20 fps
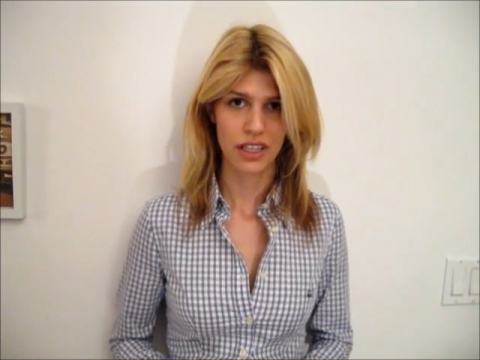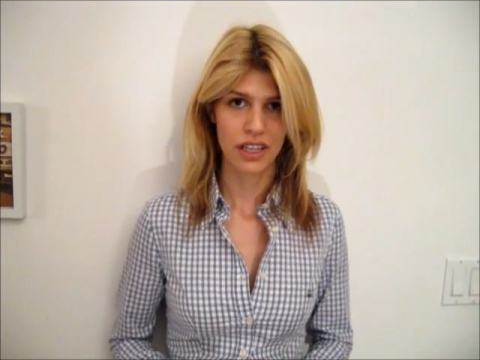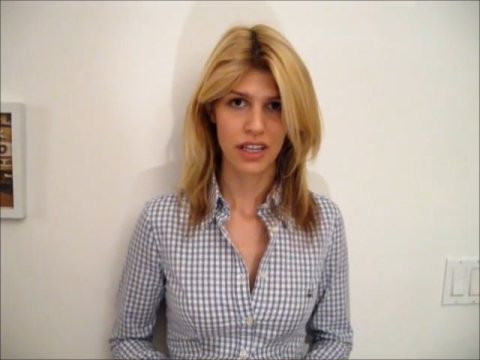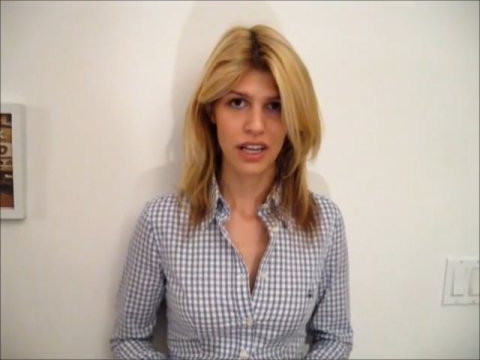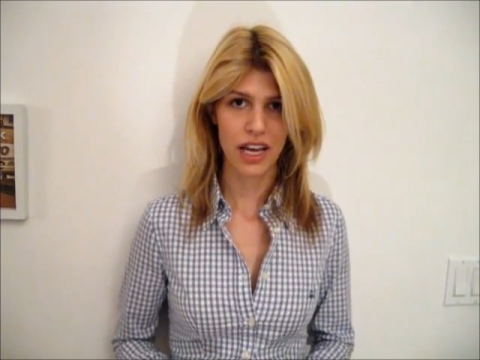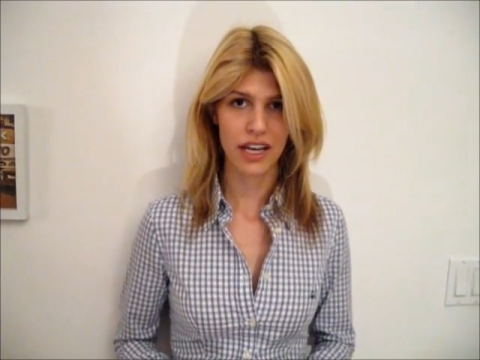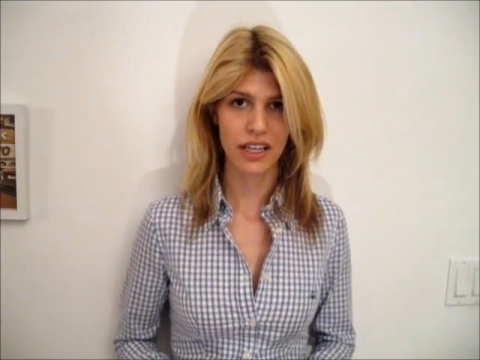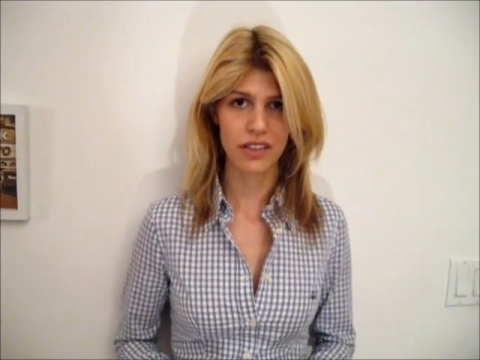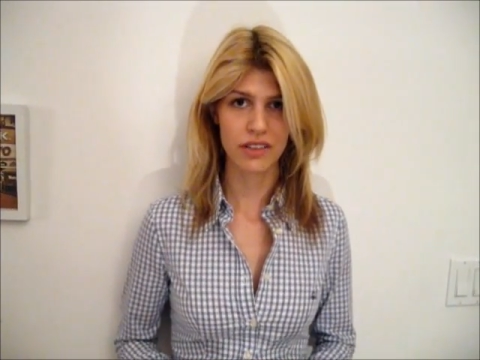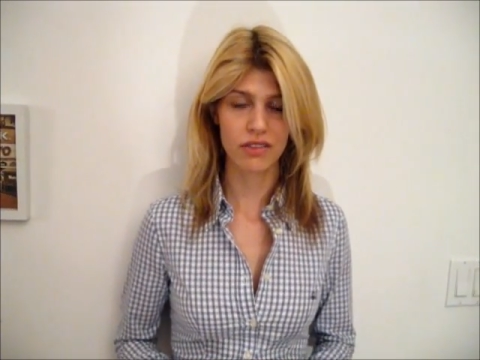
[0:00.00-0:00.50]

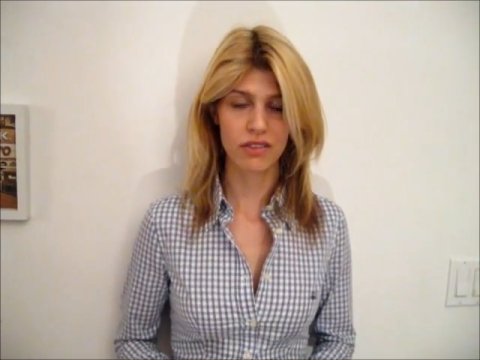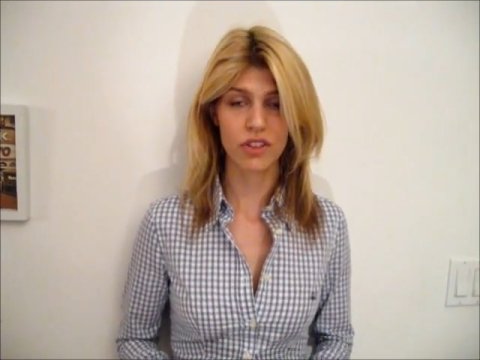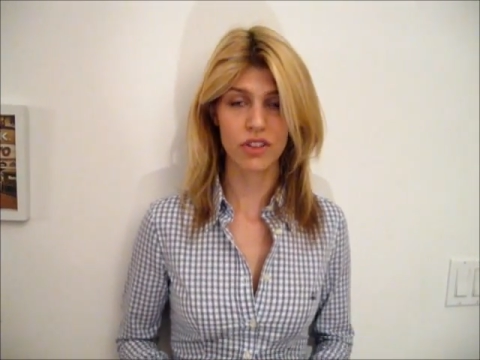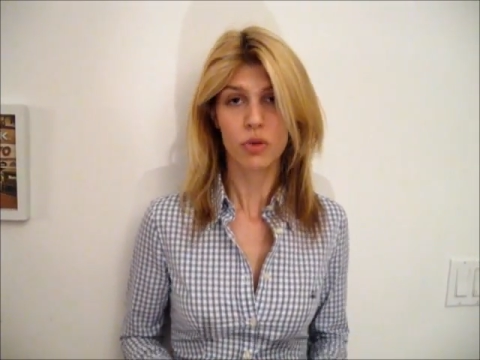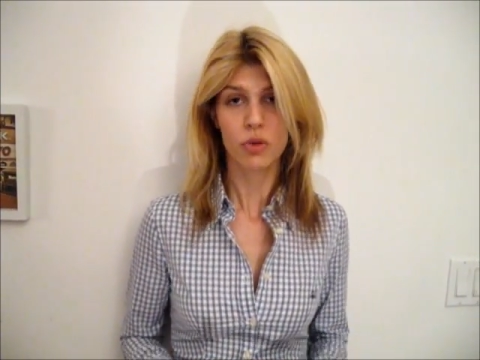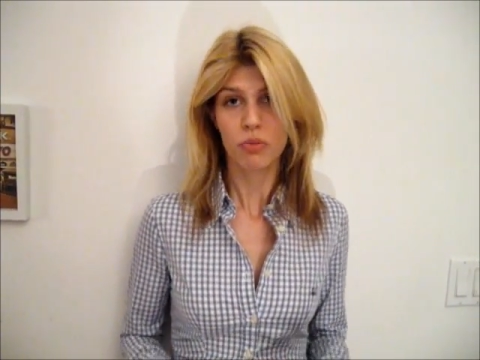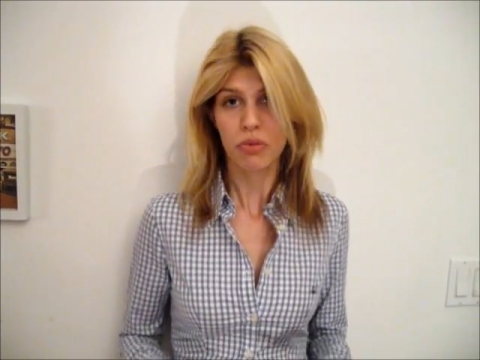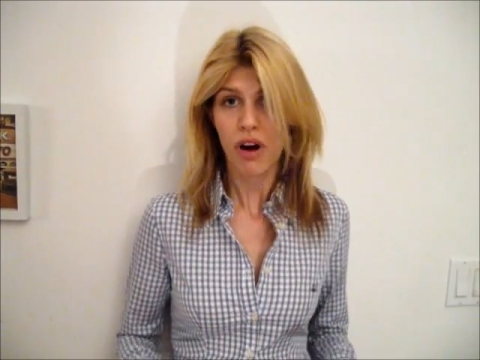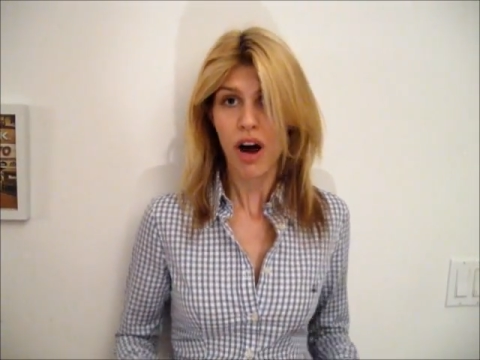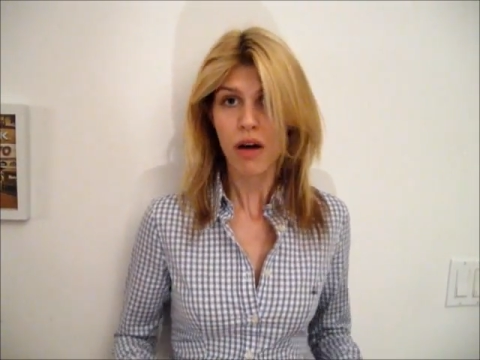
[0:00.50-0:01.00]
And you
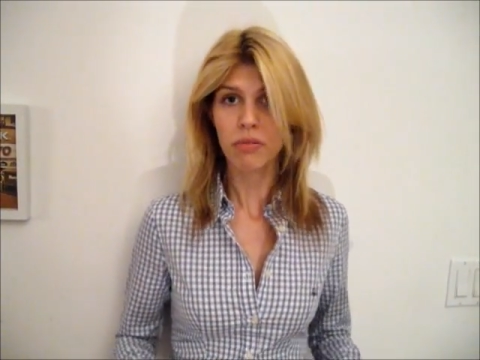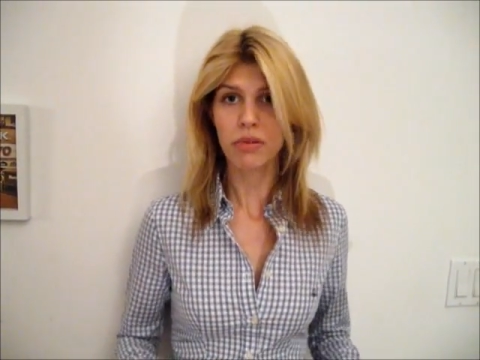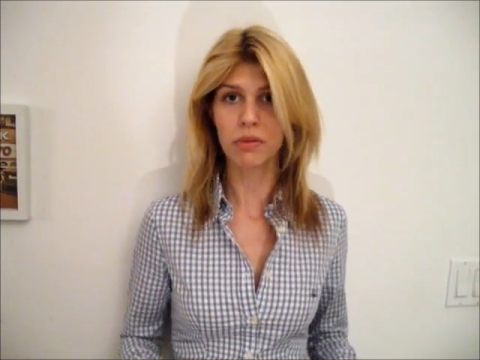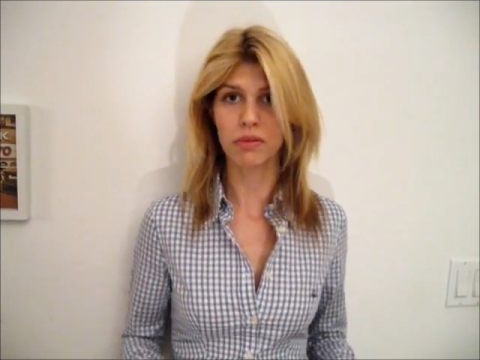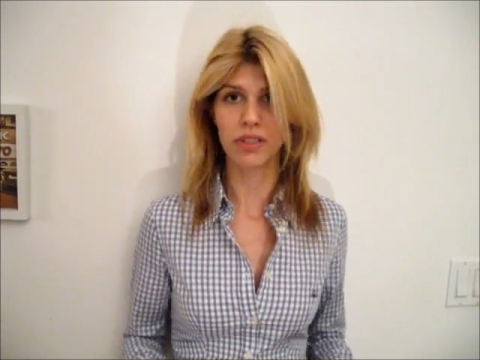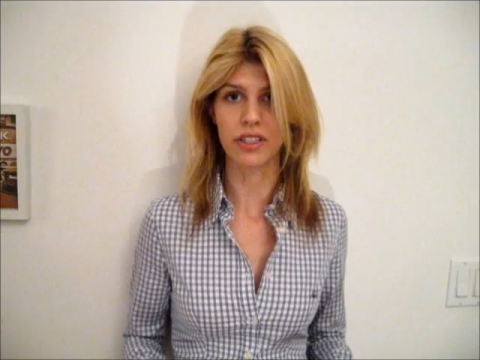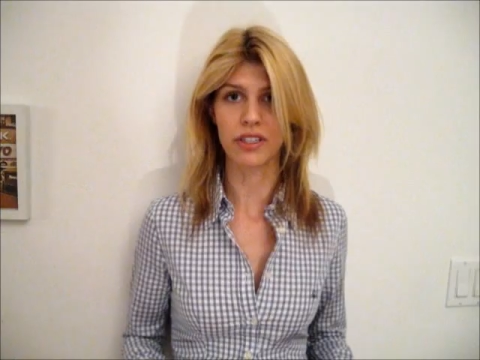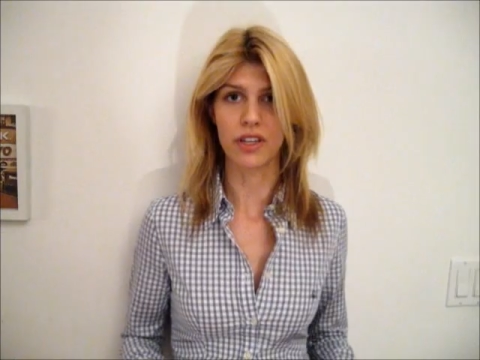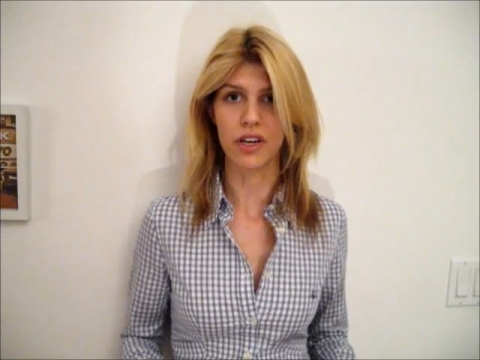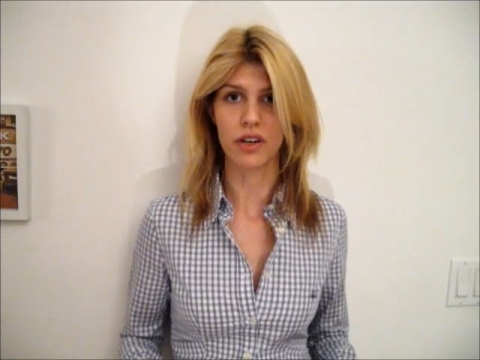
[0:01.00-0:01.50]

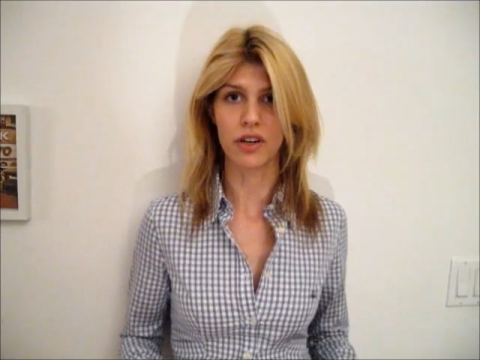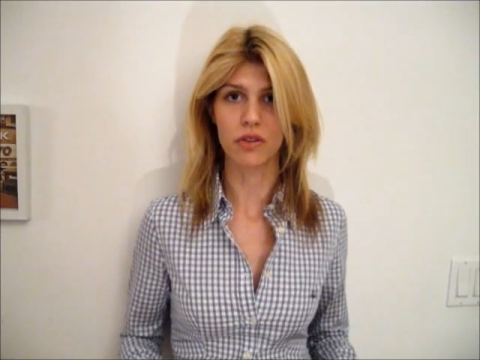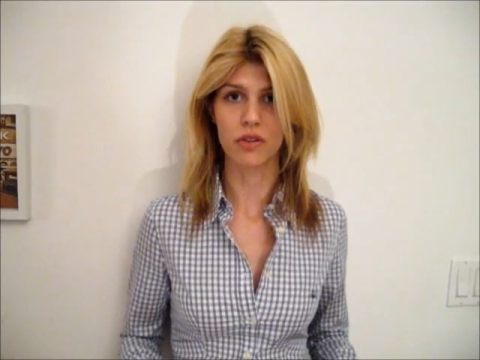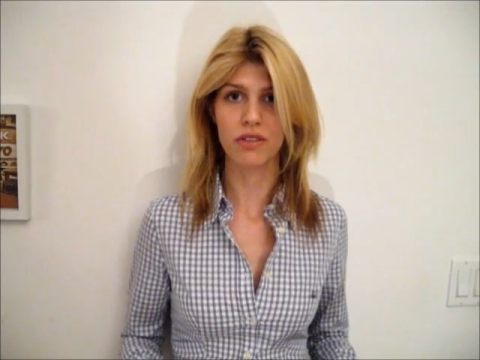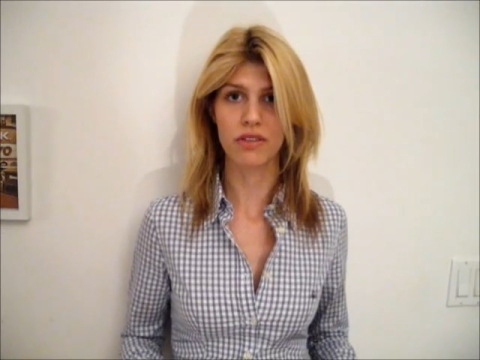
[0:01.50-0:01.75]
probably know